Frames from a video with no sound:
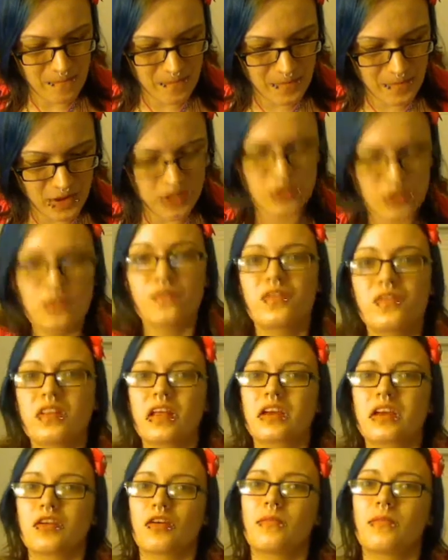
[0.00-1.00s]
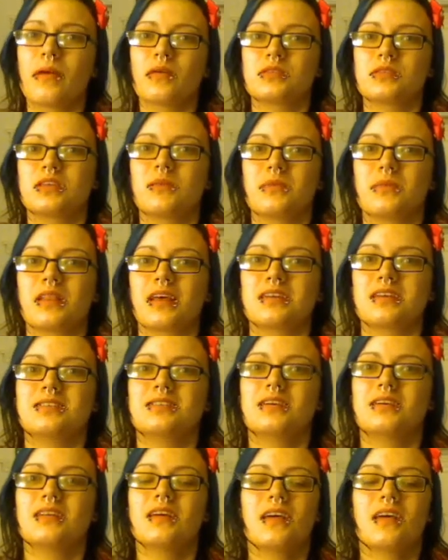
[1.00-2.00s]
but you feel like you're about to get
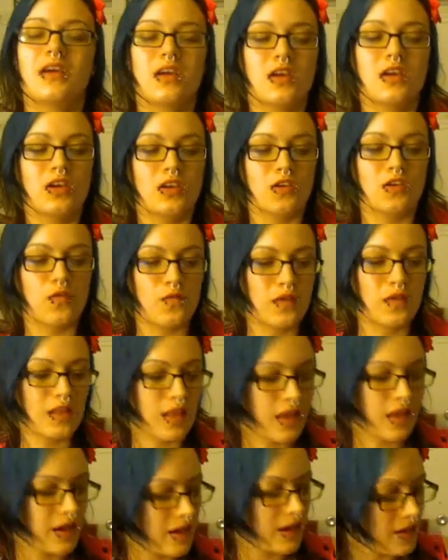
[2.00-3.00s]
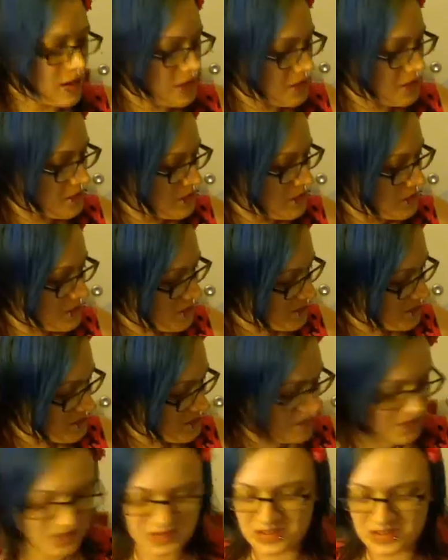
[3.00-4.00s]
molested. You feel like
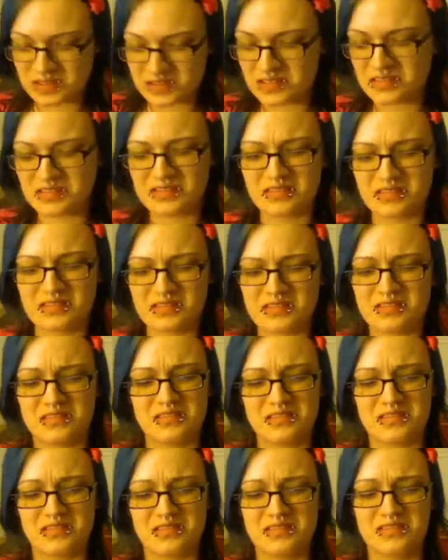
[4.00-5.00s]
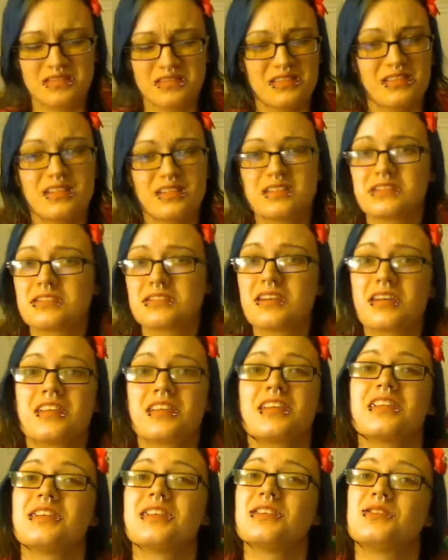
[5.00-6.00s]
it's
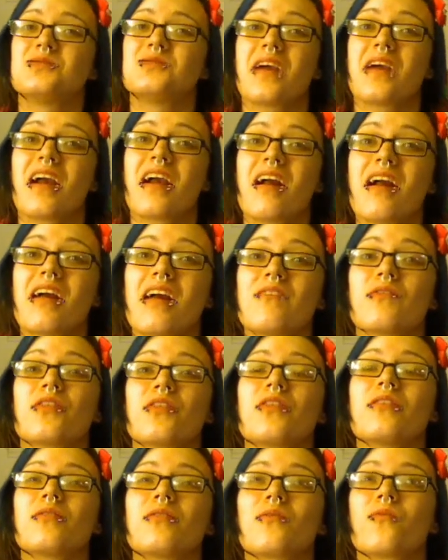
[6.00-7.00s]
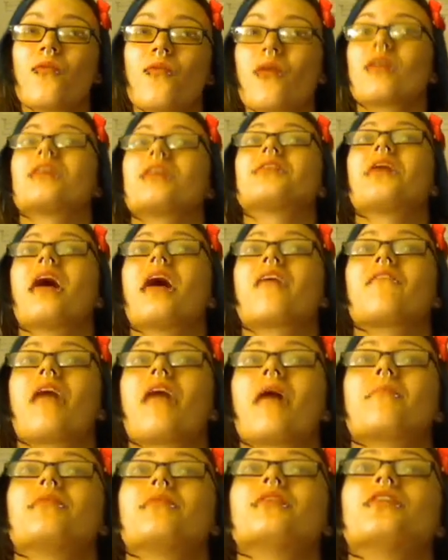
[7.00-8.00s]
nothing that you ever wanted to have
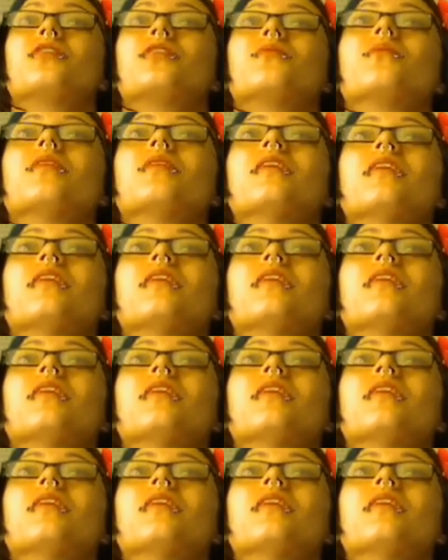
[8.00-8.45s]
happen to you